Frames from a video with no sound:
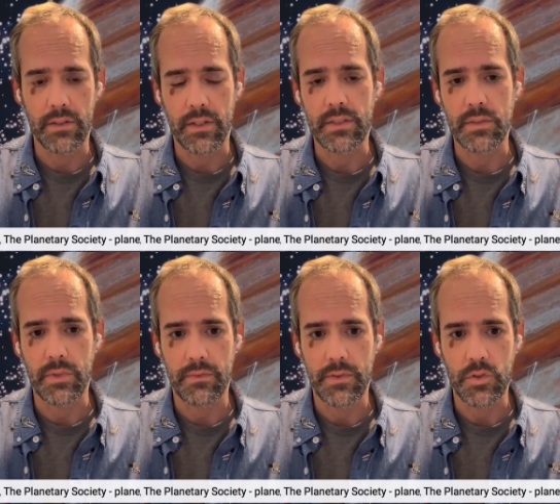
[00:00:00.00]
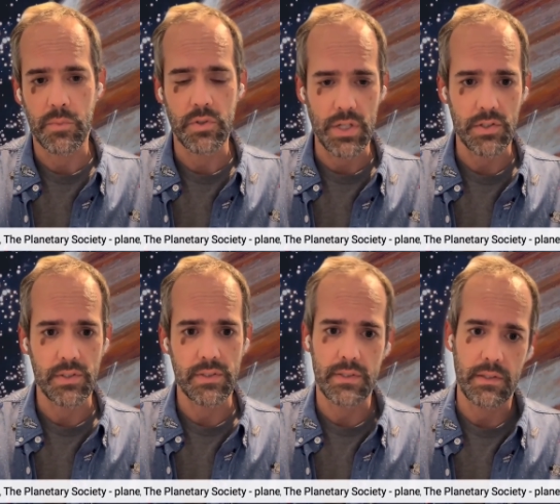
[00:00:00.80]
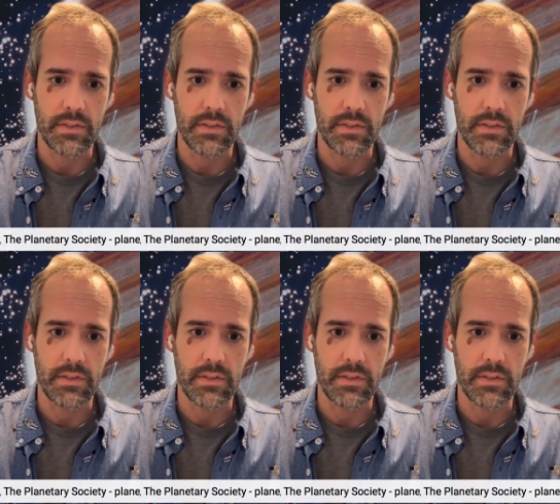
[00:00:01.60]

you look at some of the future projections,